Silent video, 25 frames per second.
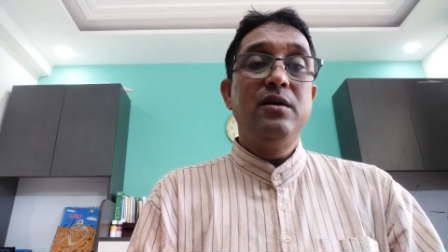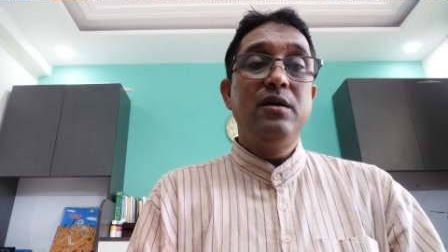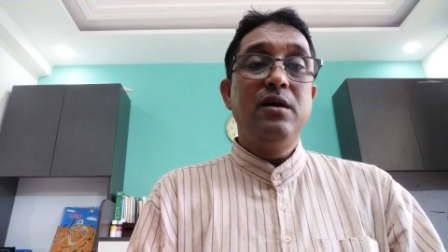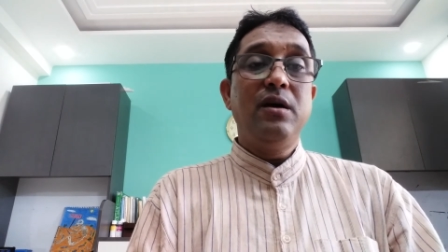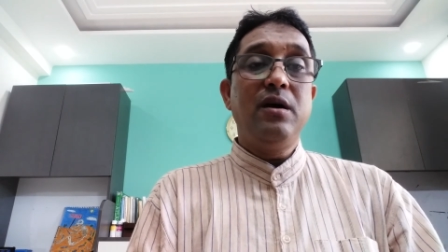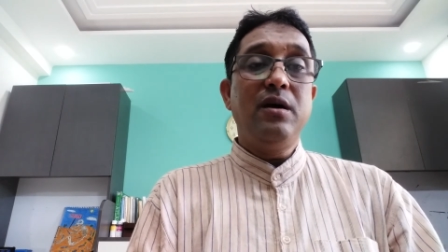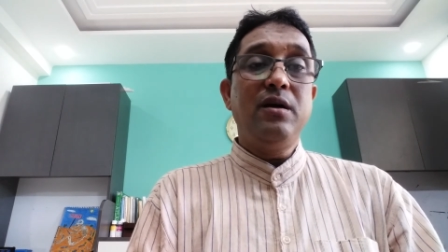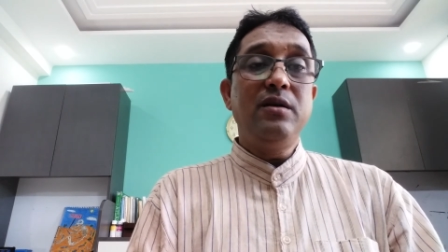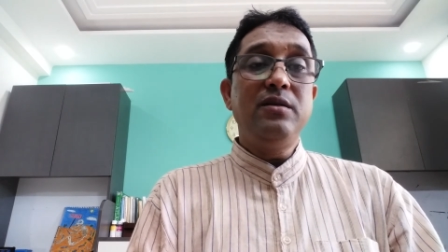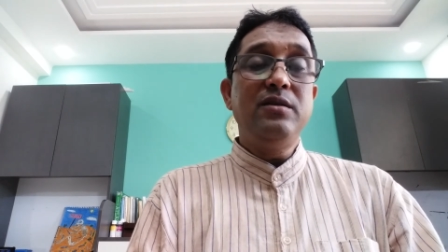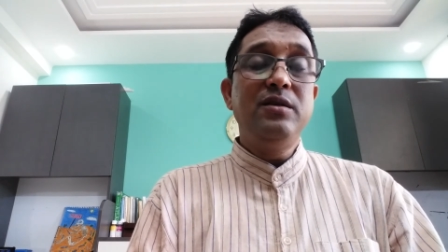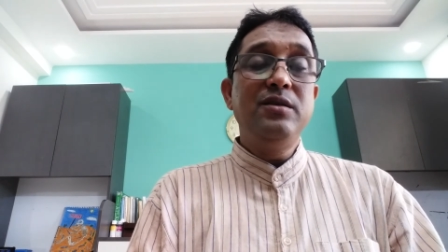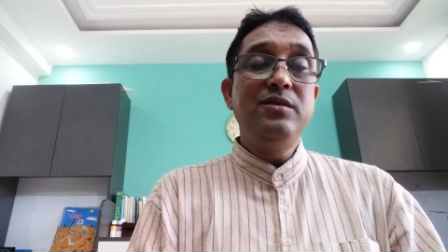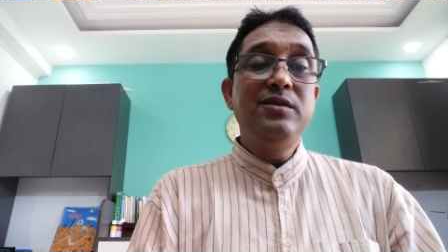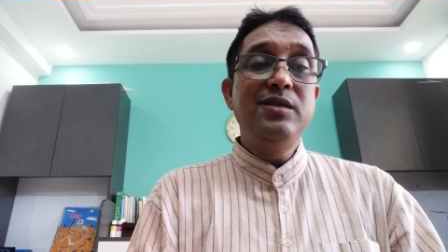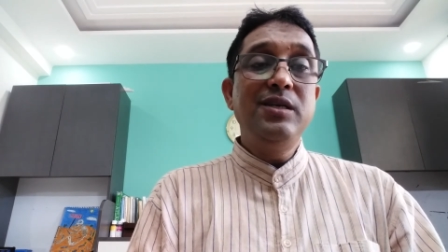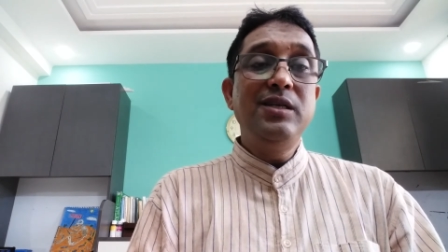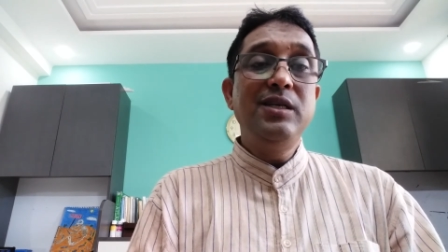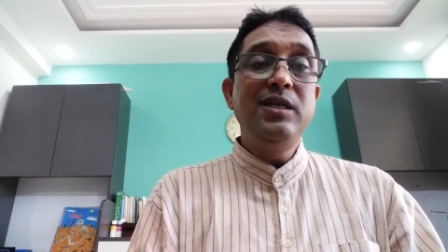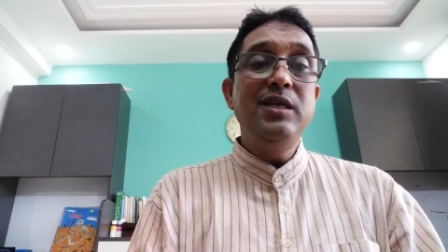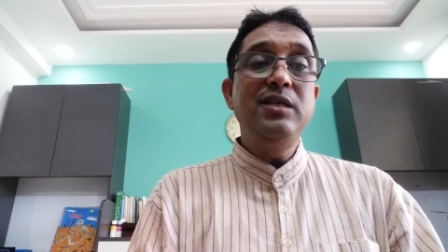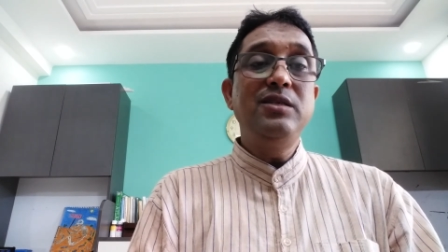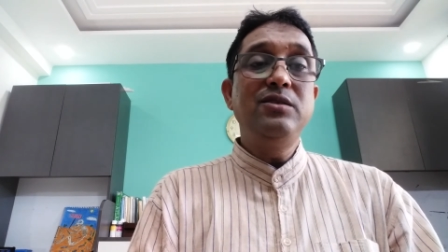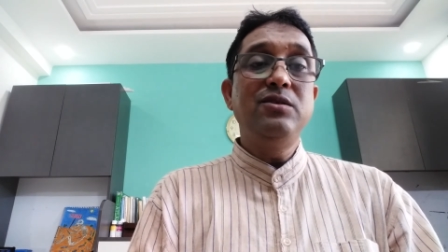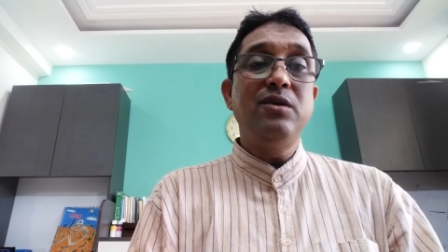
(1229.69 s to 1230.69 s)
the
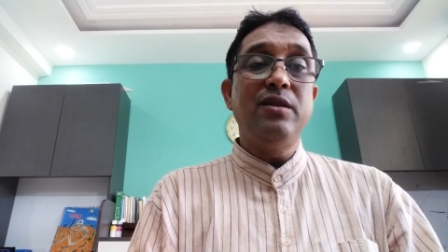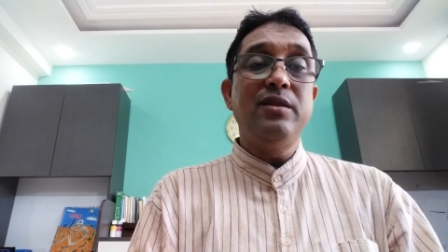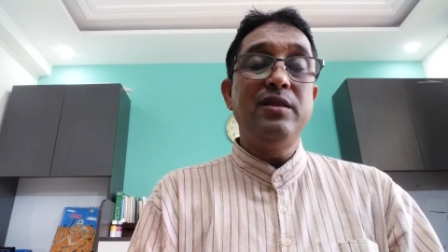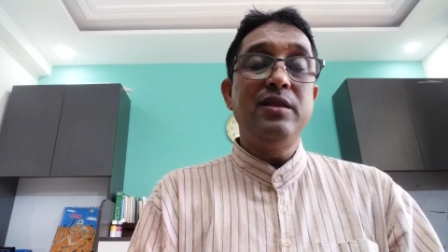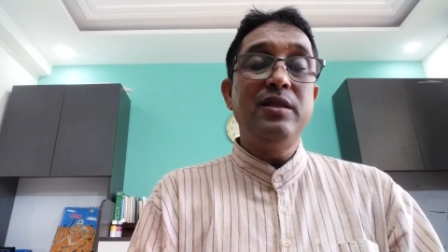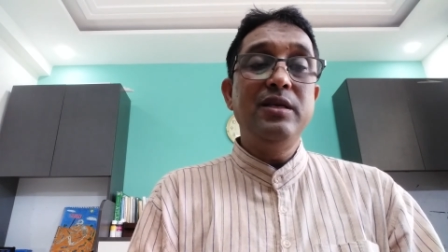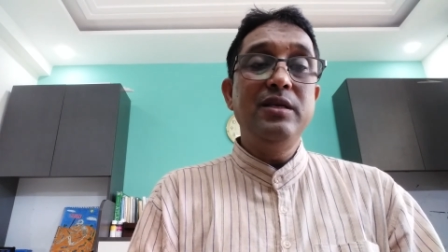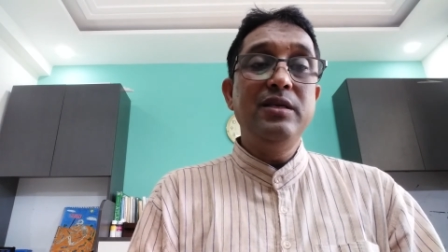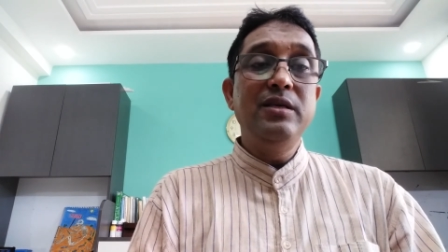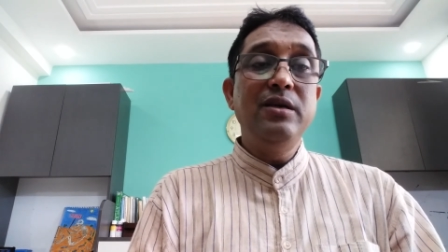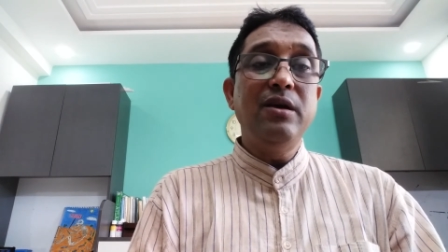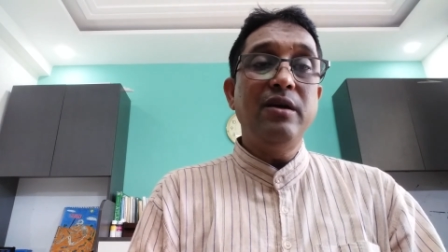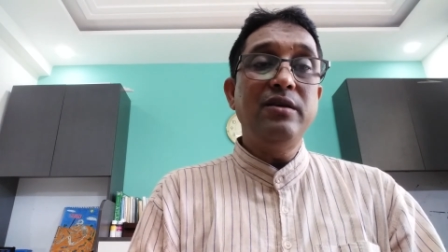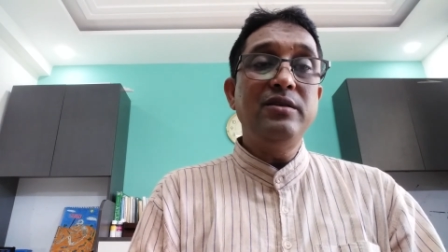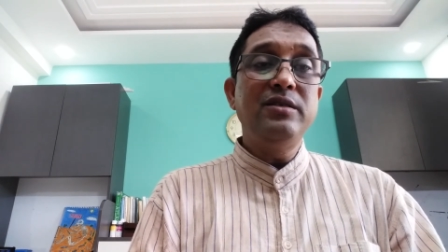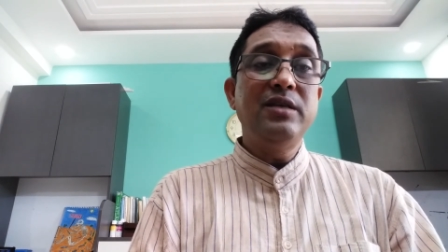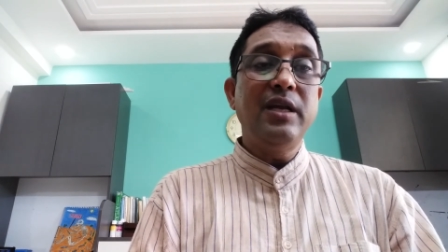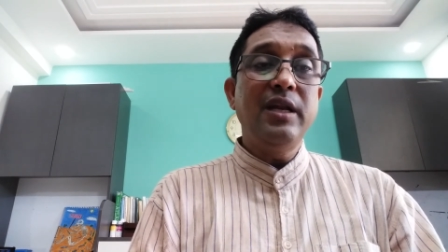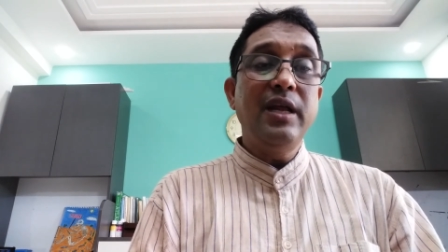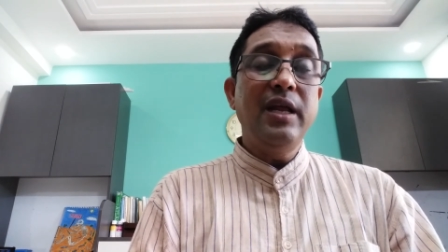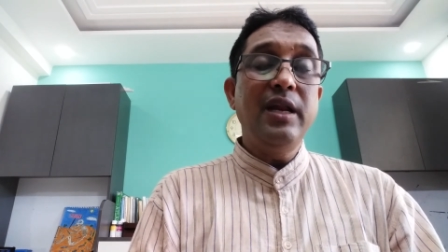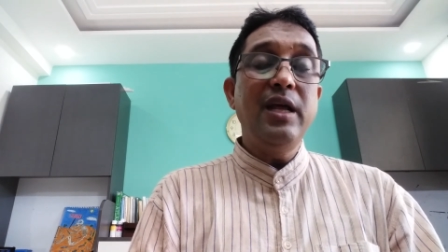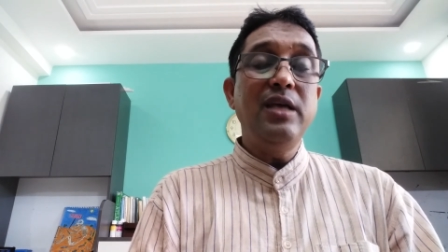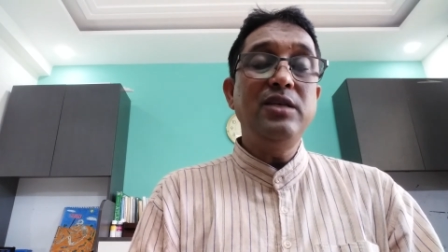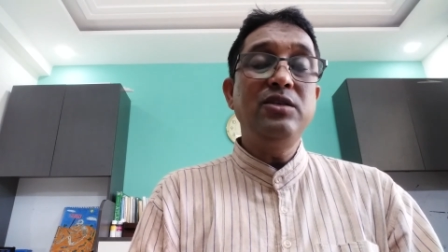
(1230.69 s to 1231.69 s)
citizen, the young
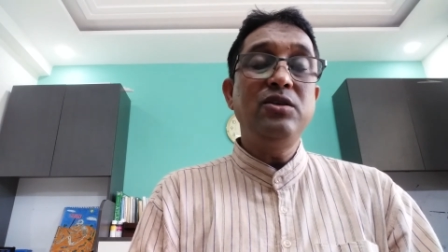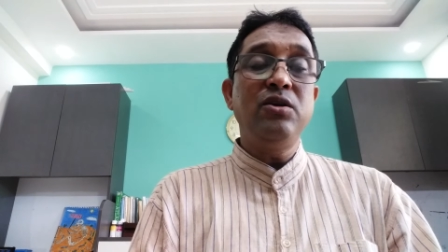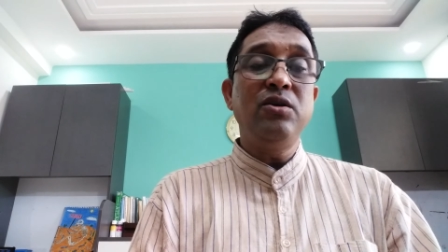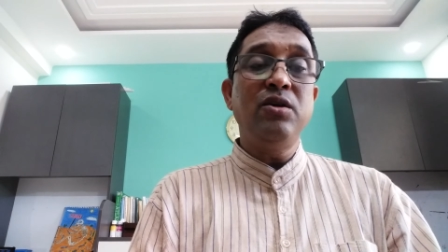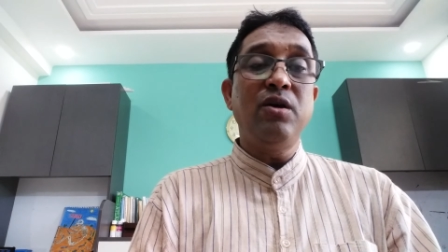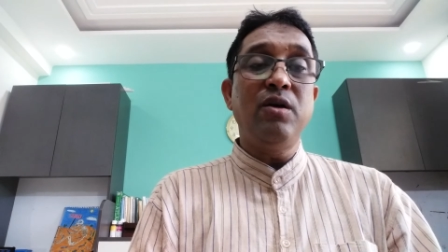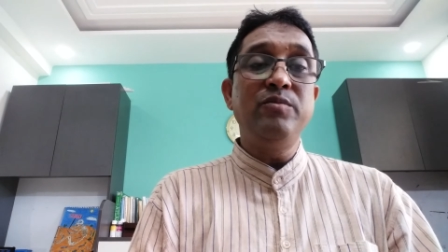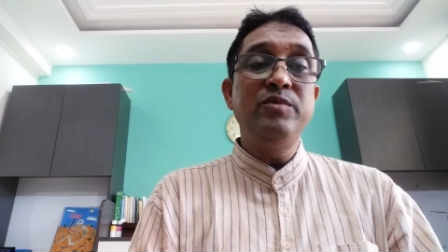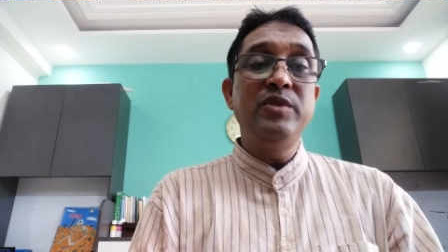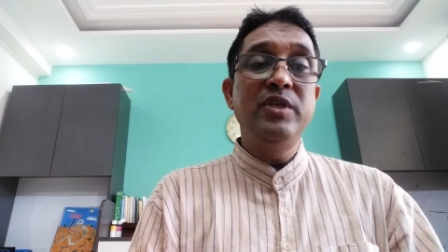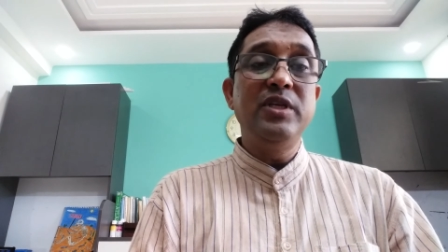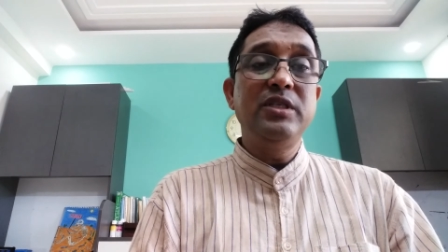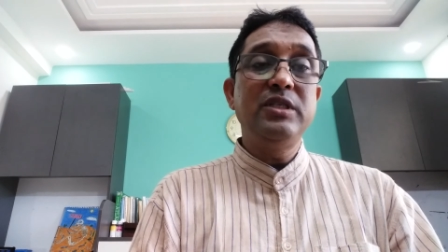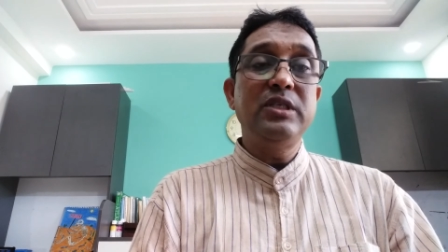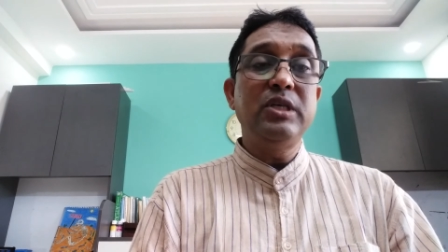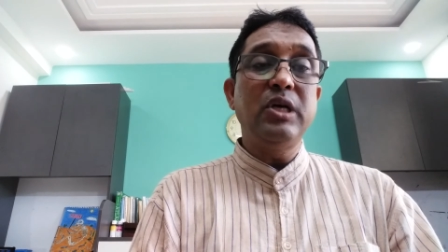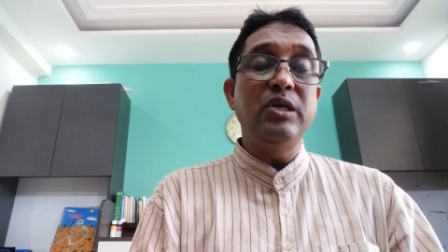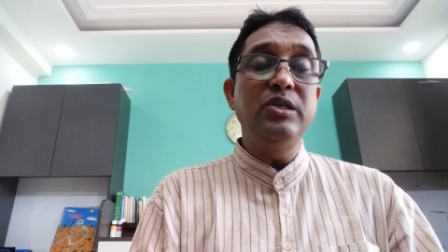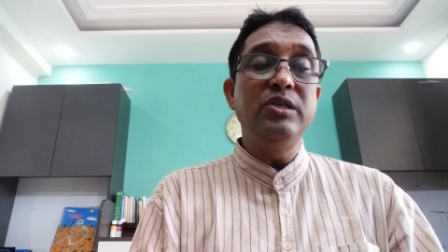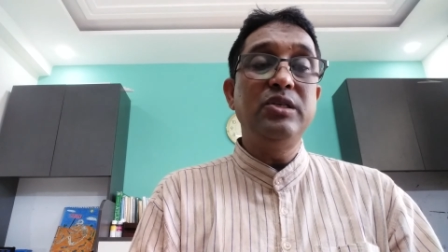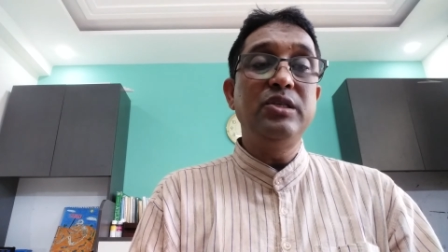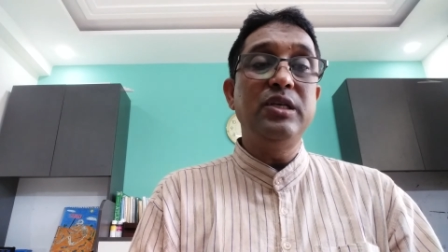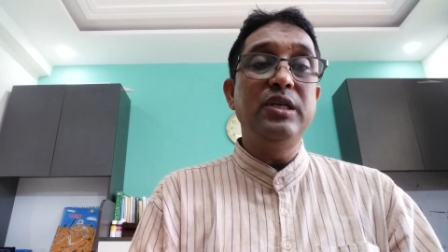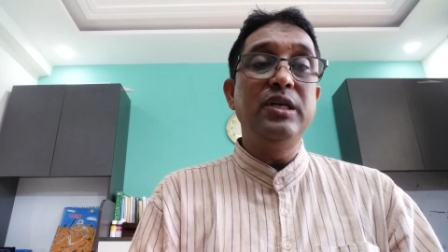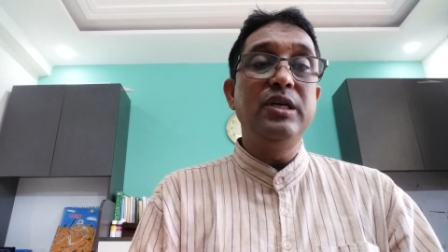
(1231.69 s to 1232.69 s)
generation of this
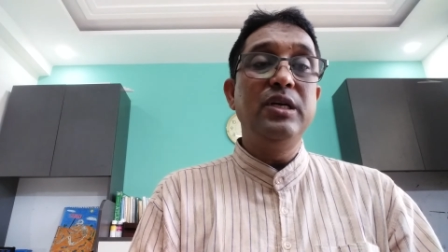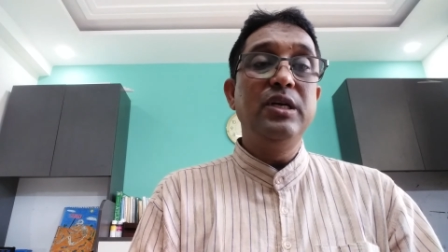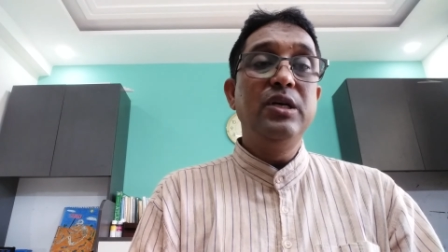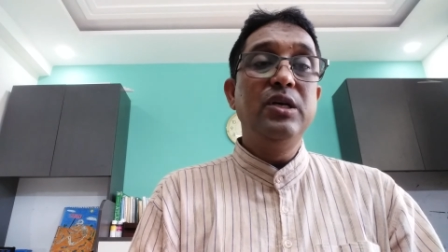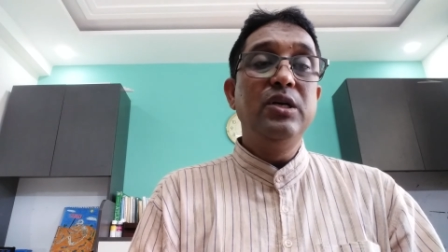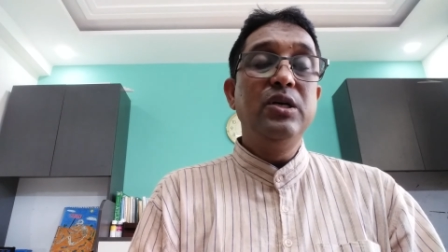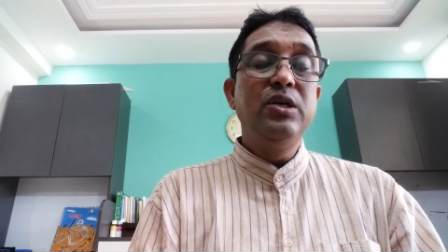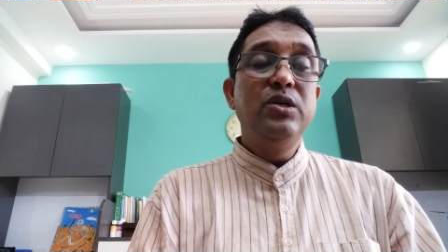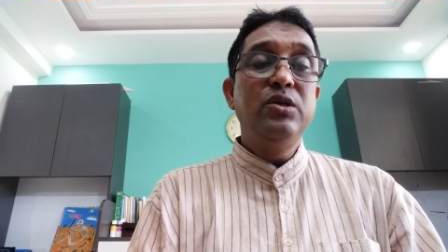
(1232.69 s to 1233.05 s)
country